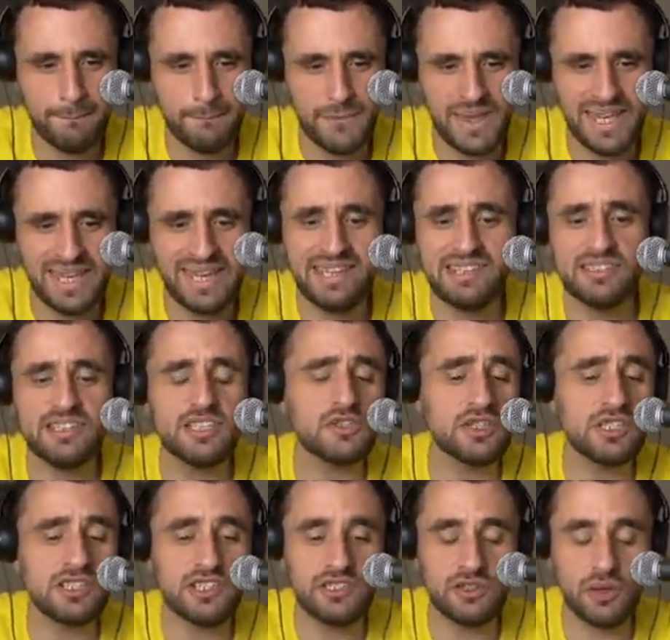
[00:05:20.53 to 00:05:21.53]
He's
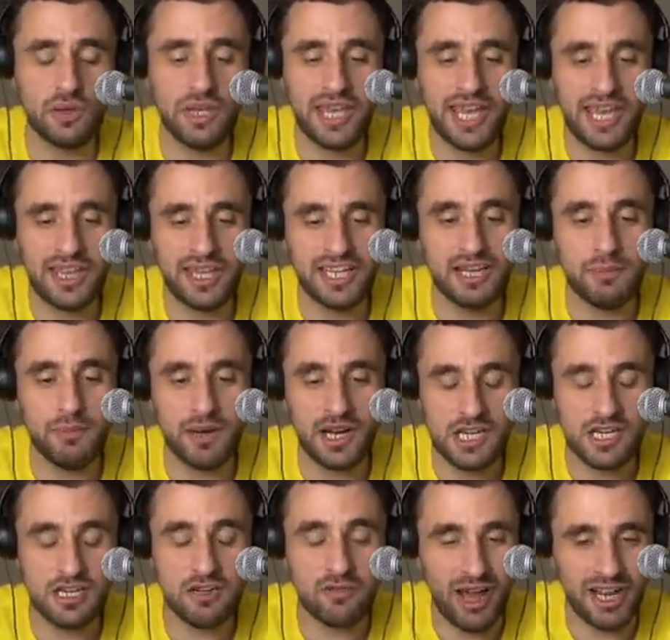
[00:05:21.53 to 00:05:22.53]
literally just looking at like a
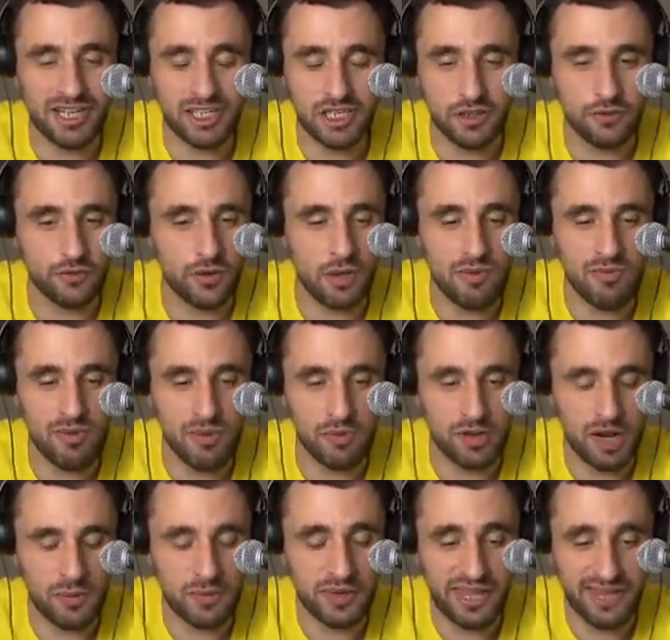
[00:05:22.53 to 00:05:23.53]
bunch of unconfirmable
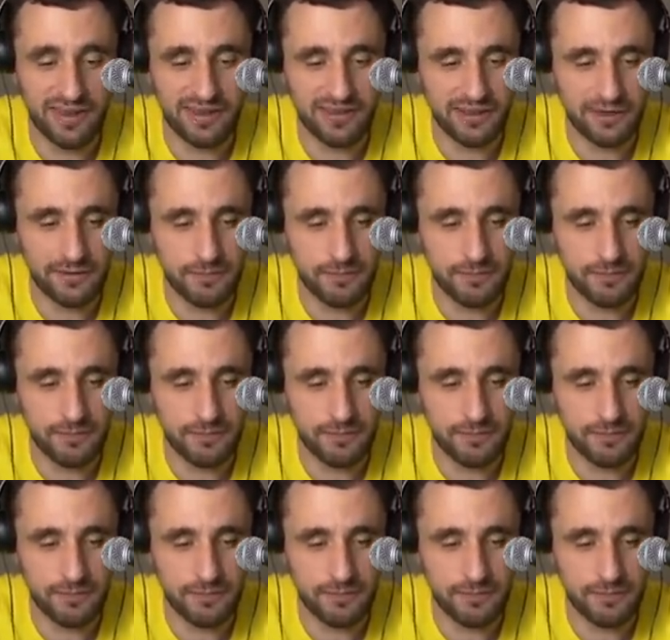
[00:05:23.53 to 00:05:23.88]
propaganda.